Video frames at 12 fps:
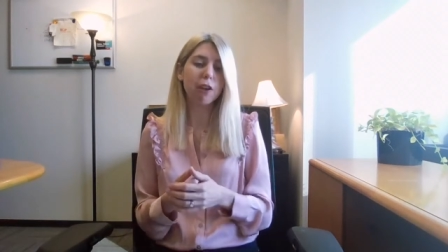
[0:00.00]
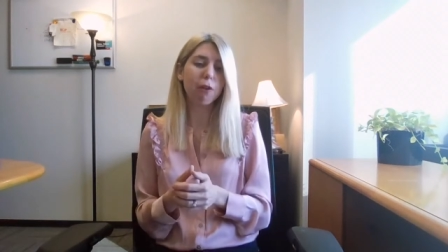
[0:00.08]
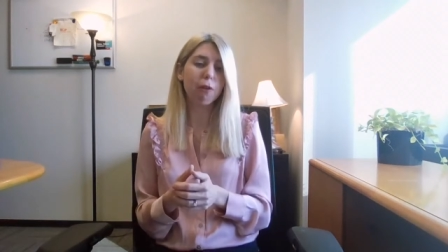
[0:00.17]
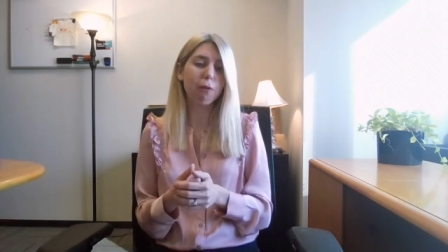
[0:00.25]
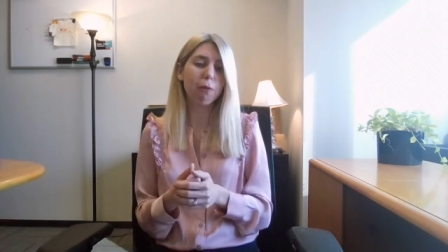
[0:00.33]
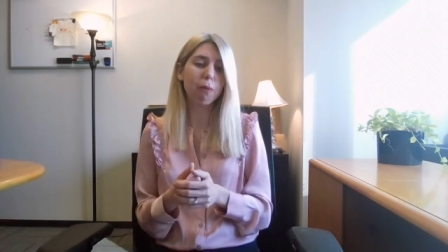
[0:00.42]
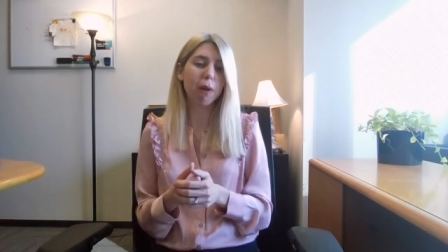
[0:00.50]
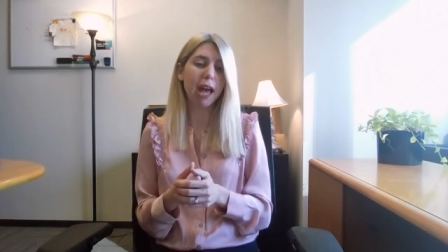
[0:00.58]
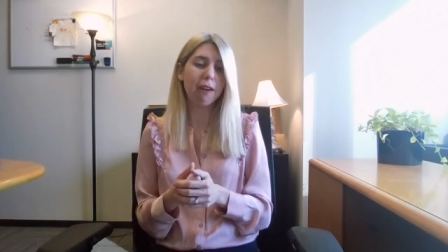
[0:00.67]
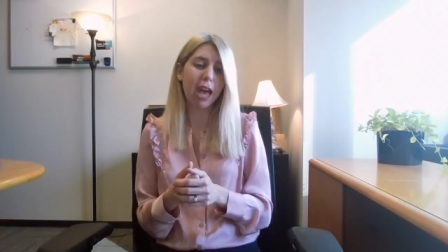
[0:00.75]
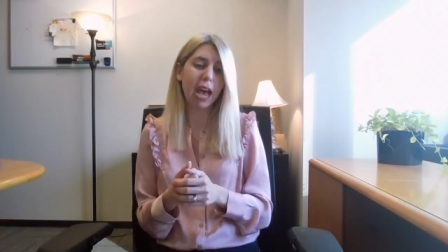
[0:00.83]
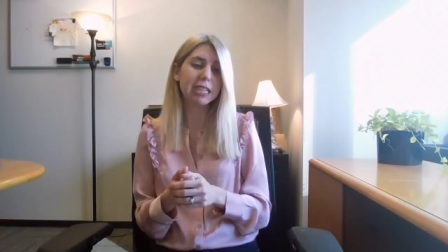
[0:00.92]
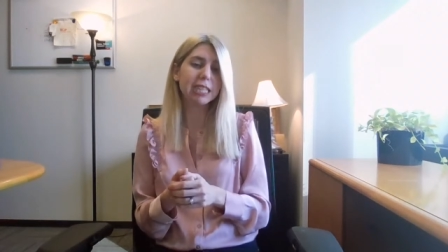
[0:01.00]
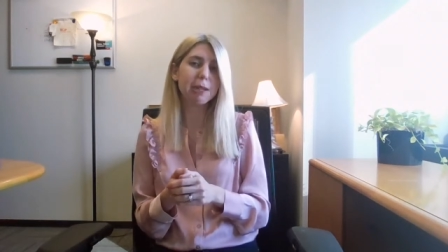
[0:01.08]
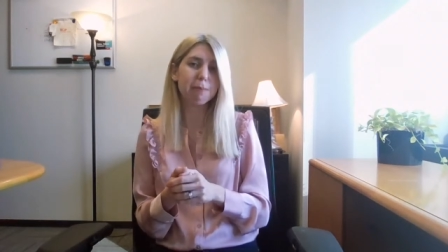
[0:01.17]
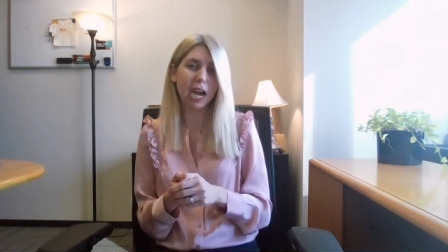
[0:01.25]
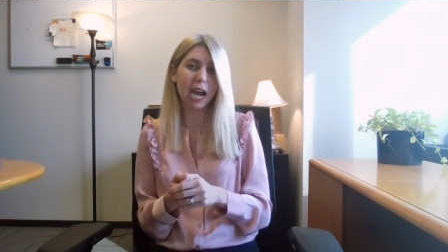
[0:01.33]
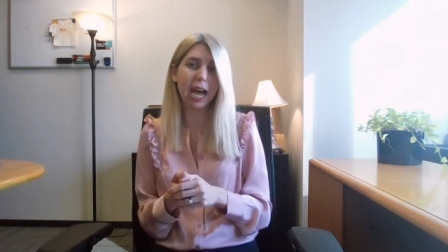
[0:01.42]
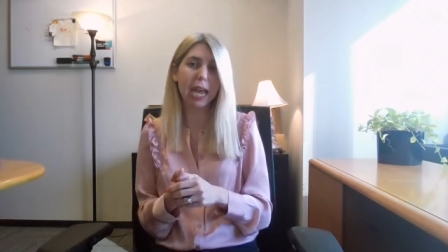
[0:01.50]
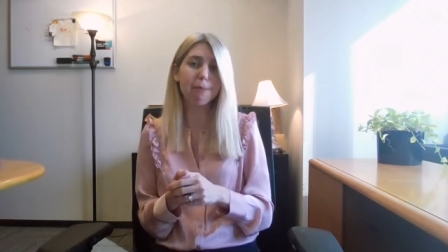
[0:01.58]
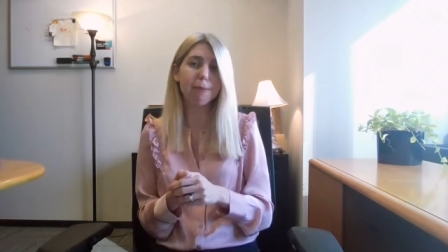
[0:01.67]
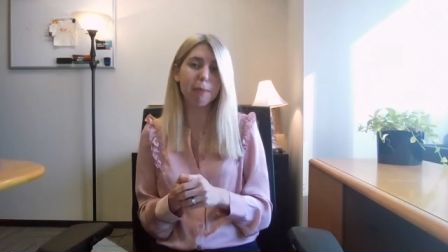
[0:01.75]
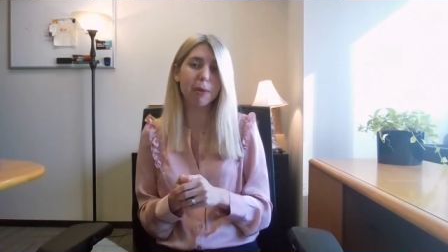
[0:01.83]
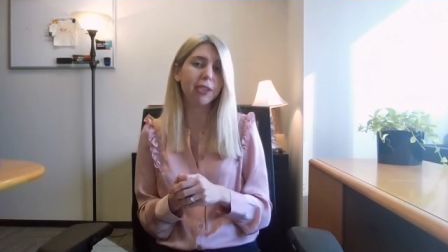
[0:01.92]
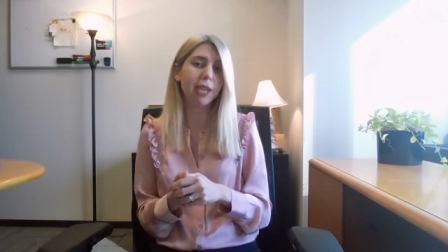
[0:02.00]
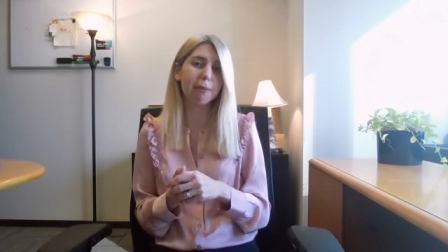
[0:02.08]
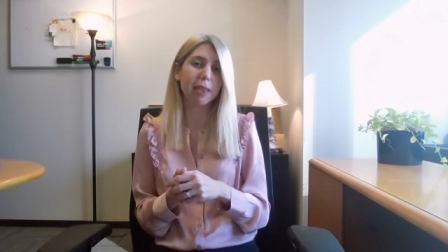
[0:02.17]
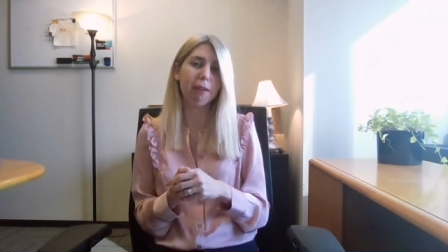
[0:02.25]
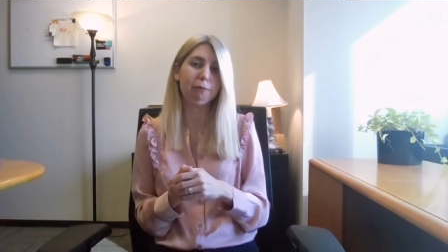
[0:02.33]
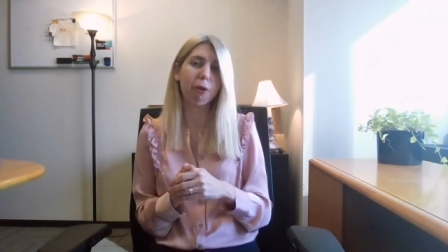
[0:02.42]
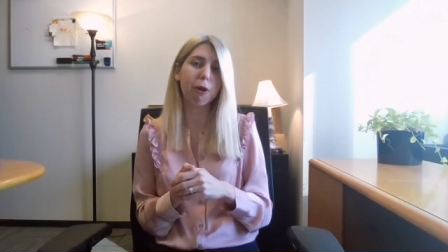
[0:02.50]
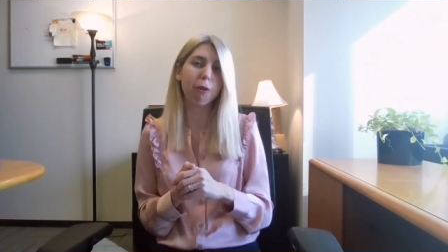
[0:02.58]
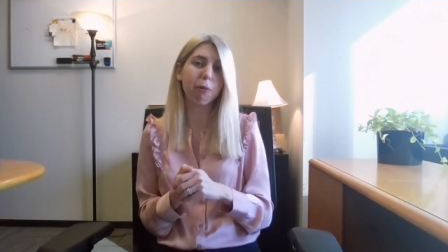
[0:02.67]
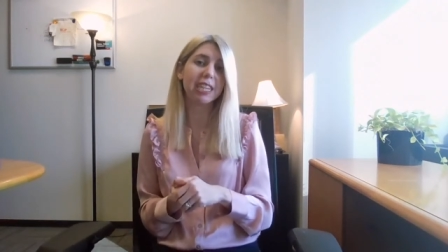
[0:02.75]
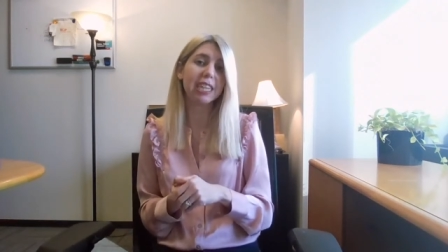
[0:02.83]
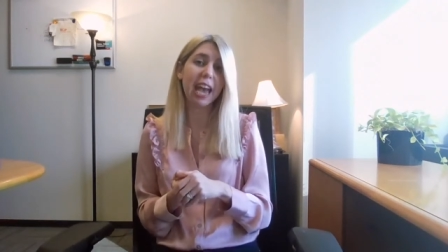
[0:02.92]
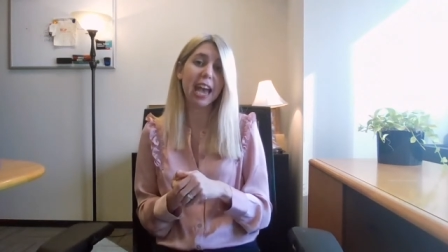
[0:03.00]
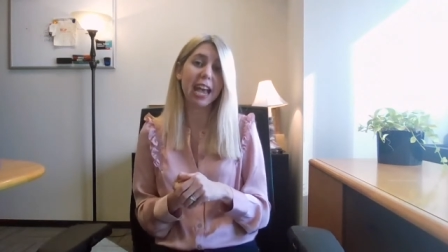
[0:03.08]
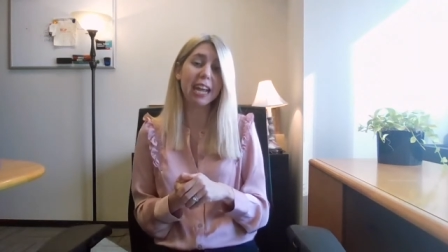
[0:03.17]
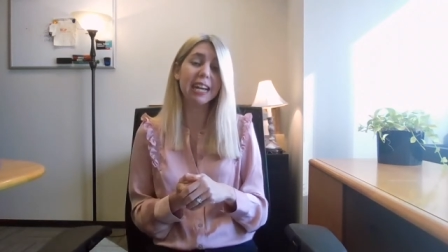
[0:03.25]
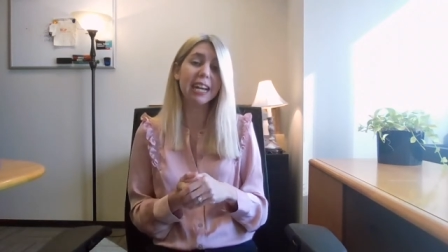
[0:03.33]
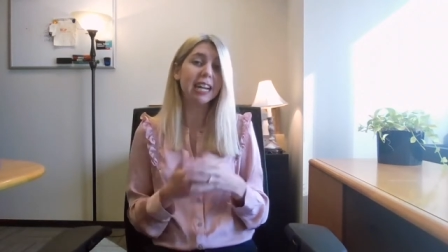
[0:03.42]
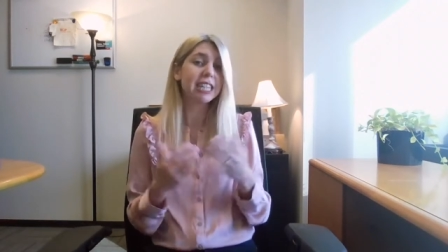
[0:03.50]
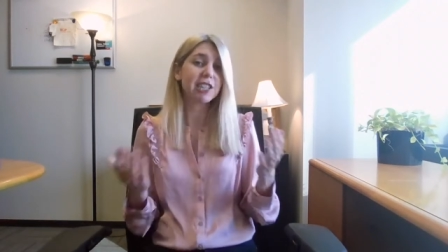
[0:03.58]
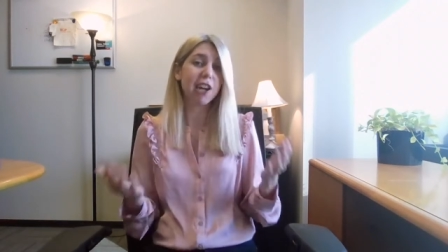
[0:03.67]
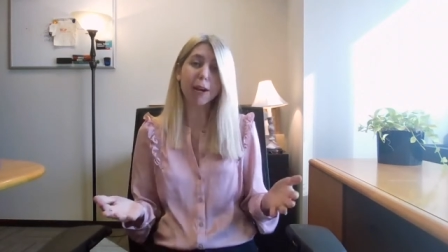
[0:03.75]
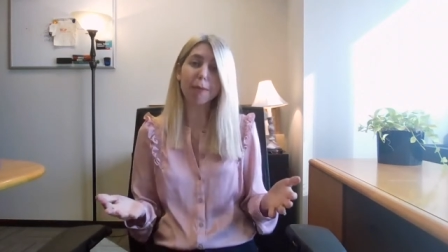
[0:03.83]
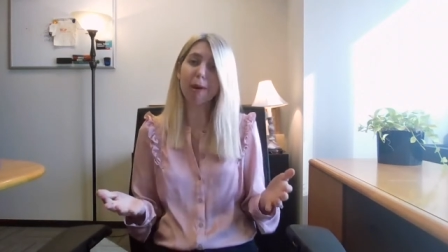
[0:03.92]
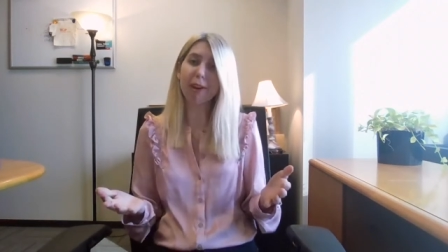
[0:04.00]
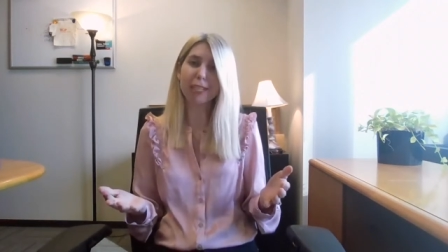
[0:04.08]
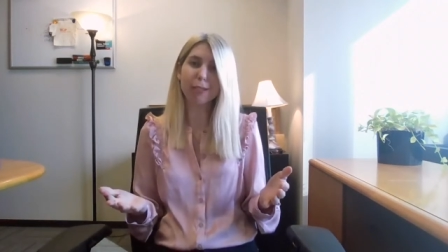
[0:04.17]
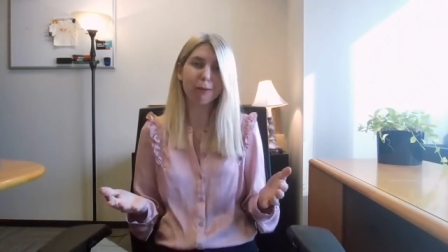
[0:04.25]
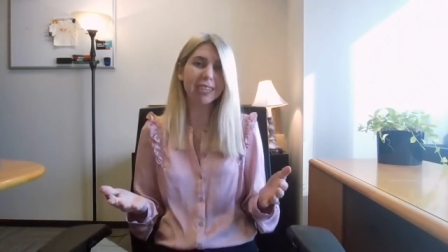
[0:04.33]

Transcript: who have had some time to build up that 401k, stock market's